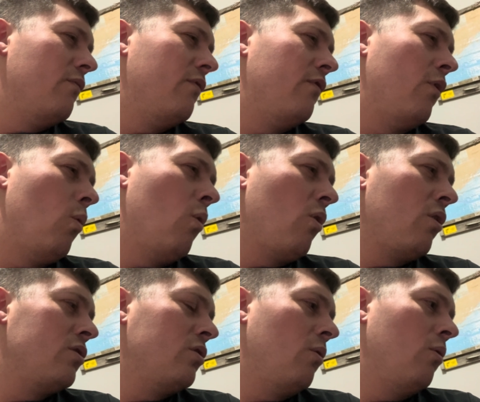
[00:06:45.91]

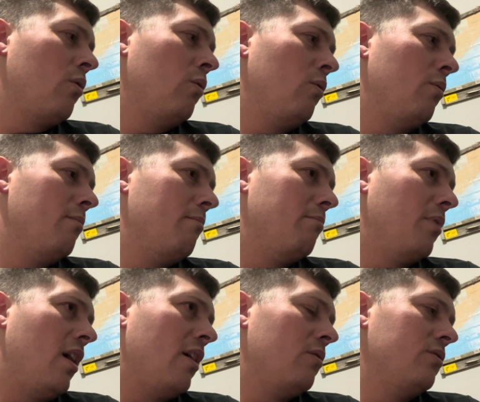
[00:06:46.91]
4 total
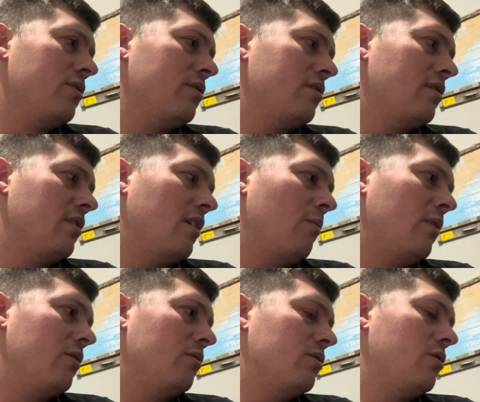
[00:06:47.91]
bottles. I
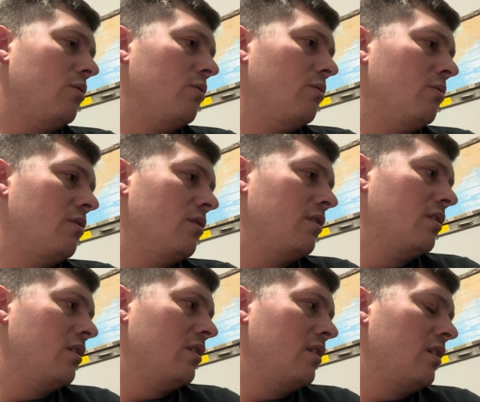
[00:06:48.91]
went through 2
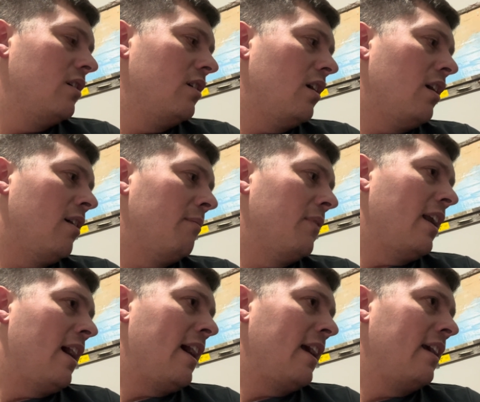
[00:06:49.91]
that
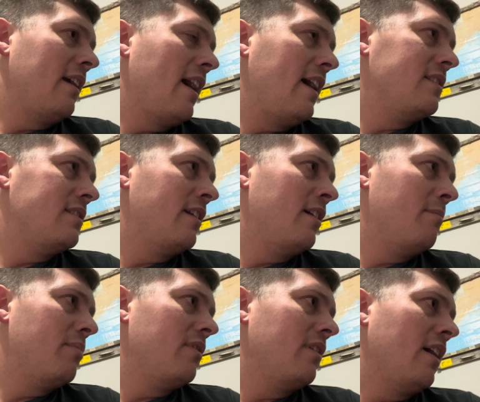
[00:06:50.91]
I had set
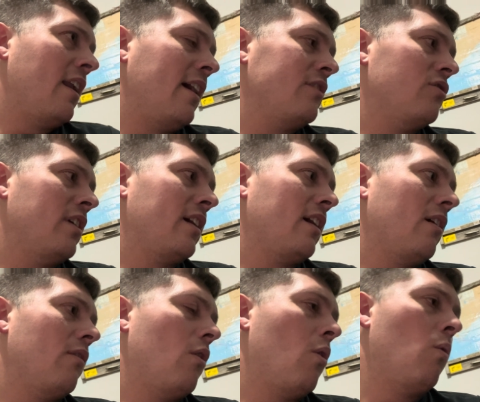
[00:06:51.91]
up, and I drank a
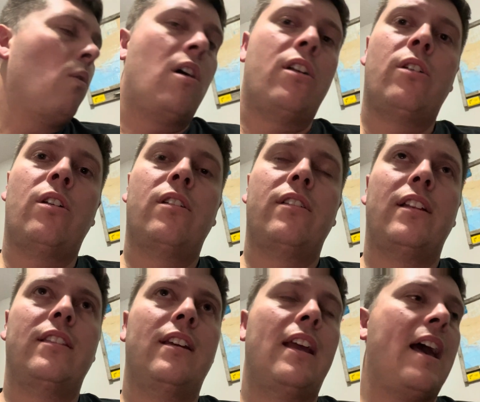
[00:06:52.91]
whole water
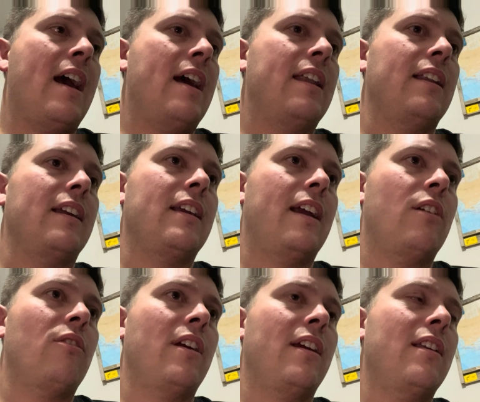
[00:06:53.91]
that they had and a
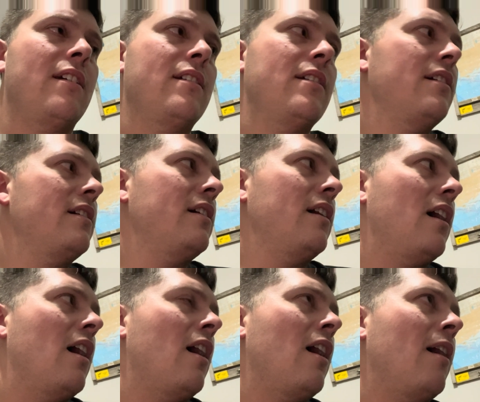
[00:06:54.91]
Gatorade.
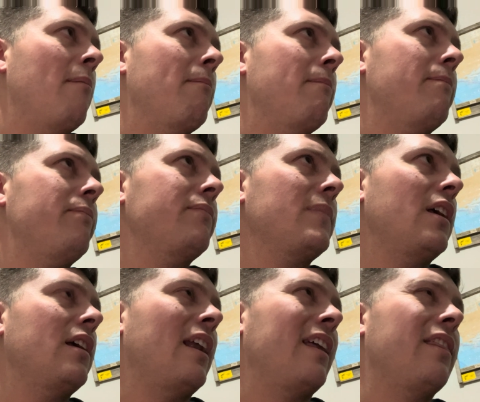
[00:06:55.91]

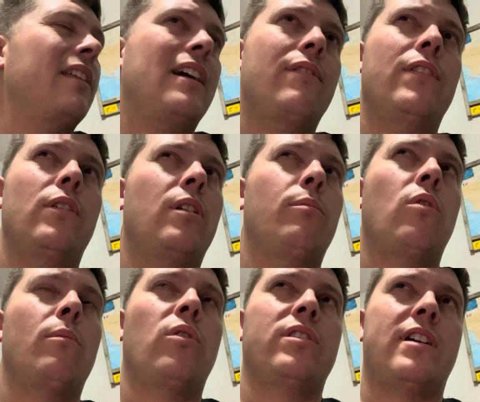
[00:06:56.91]
And I think I filled up
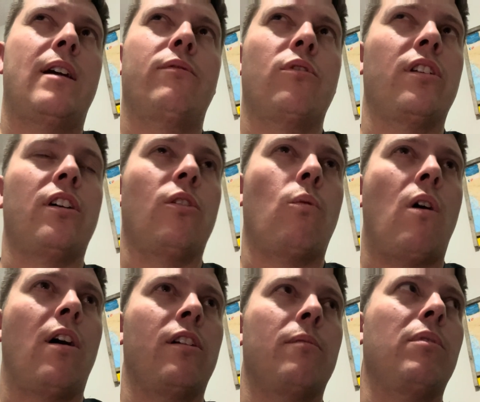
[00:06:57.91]
one more time for another
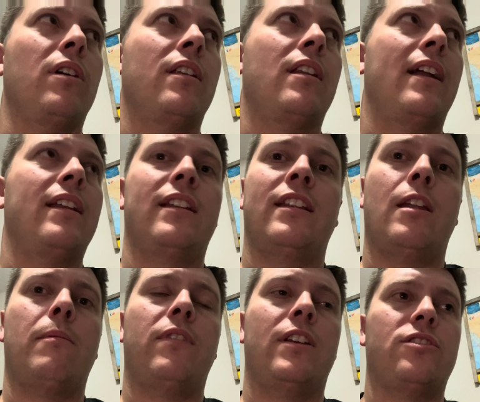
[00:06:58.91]
water, but I didn't end
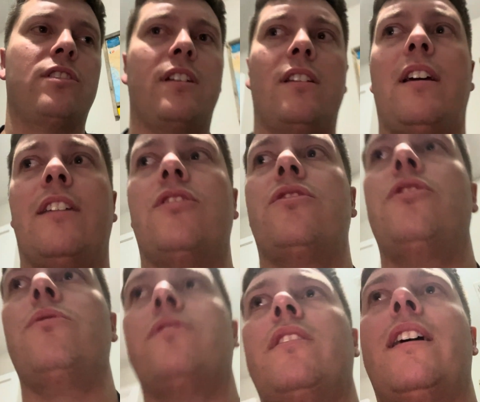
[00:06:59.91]
up finishing it. I just
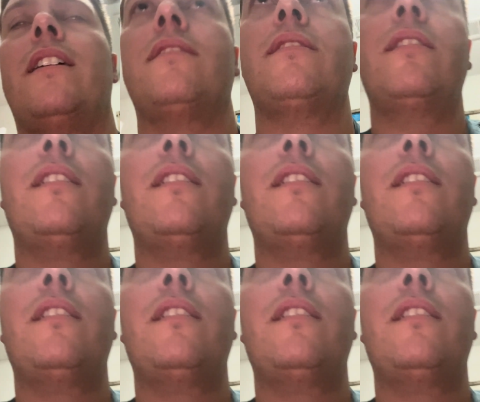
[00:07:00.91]
used it as